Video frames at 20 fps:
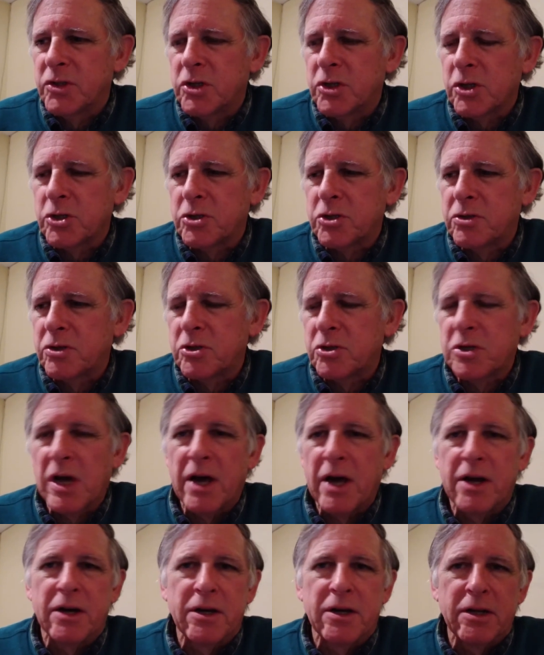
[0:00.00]
just
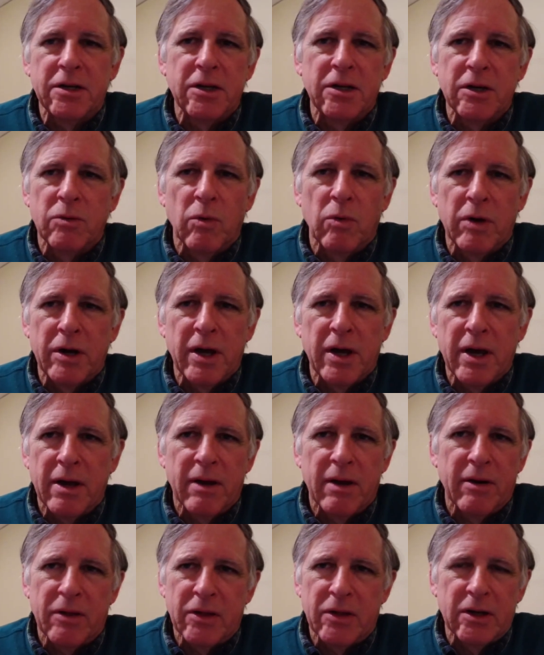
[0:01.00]
decided he didn't want
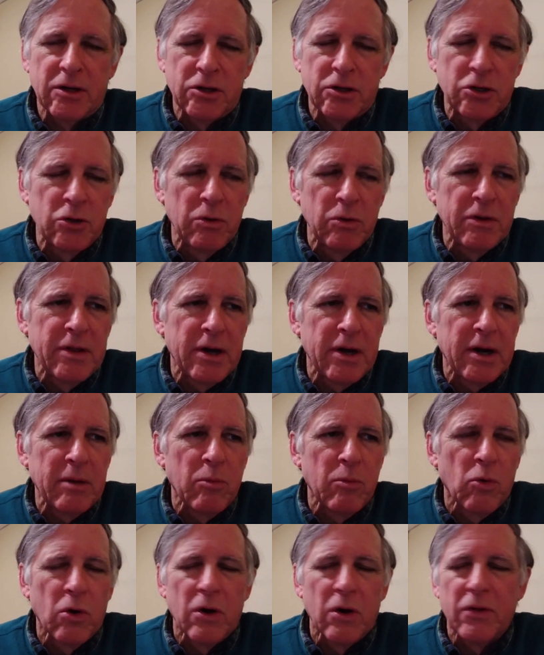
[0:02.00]
anything to do with it
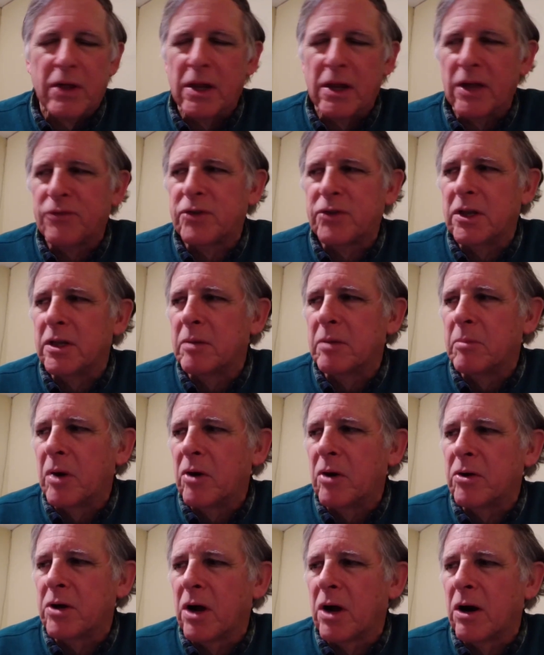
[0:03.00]
anymore. They left it in the
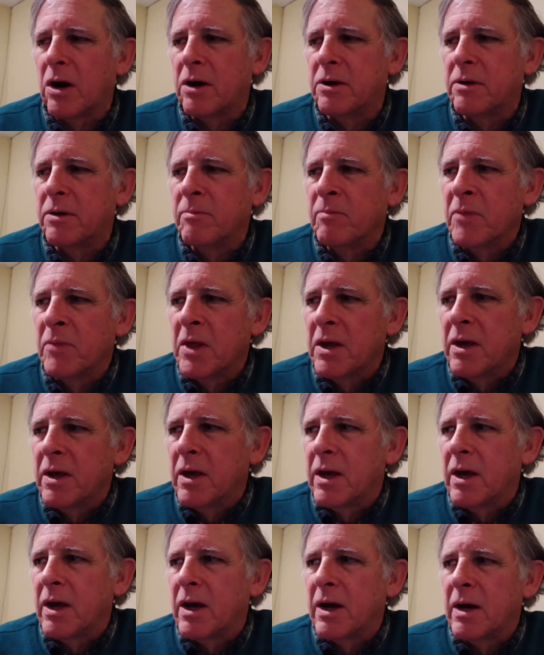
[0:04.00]
boatyard.
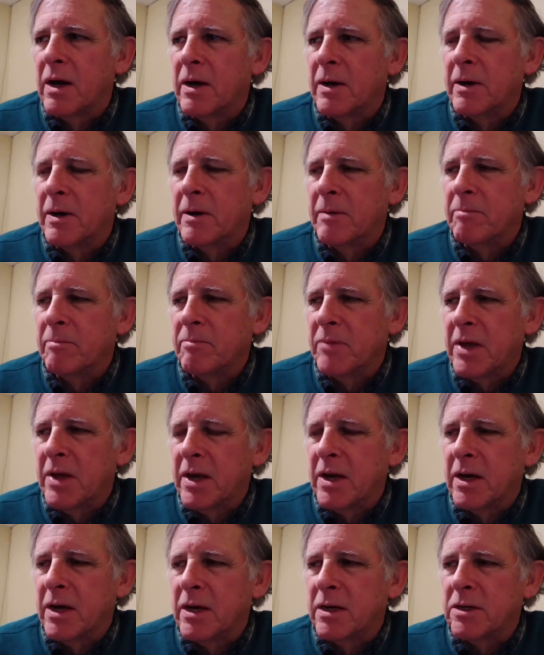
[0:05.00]

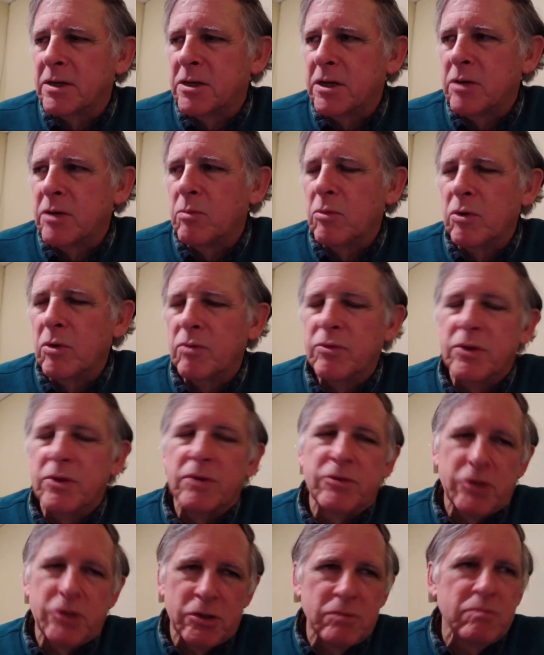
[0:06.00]
And
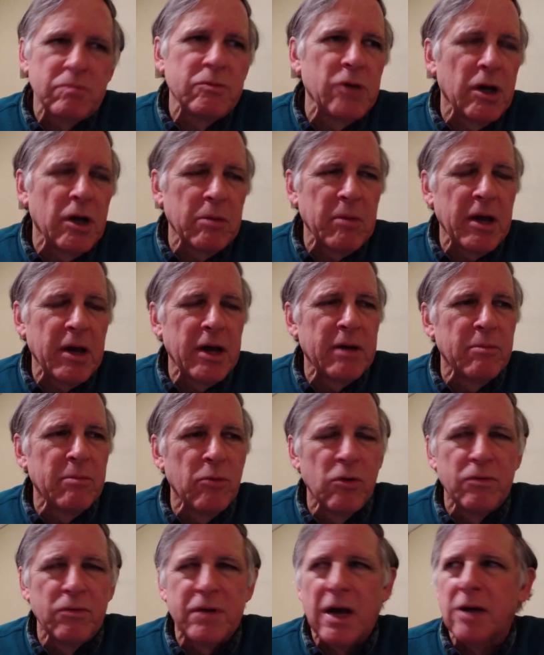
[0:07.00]
this young man
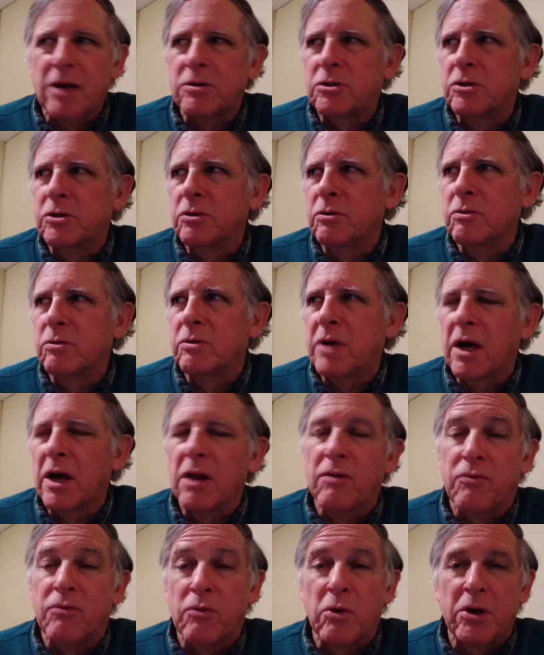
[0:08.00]
moved out to
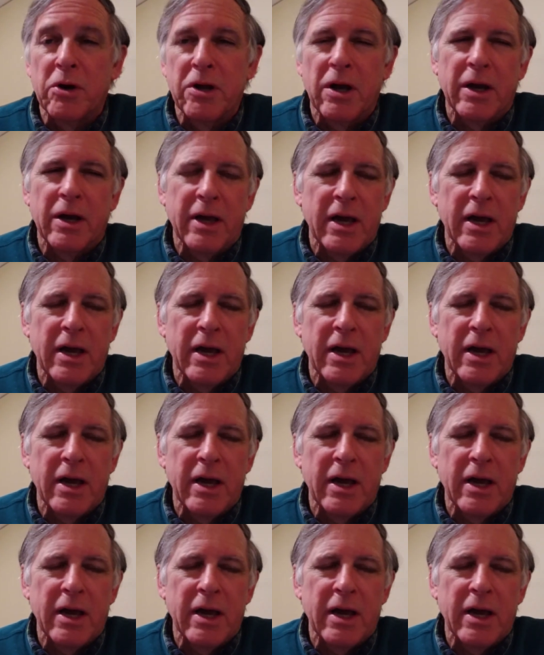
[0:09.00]
California, I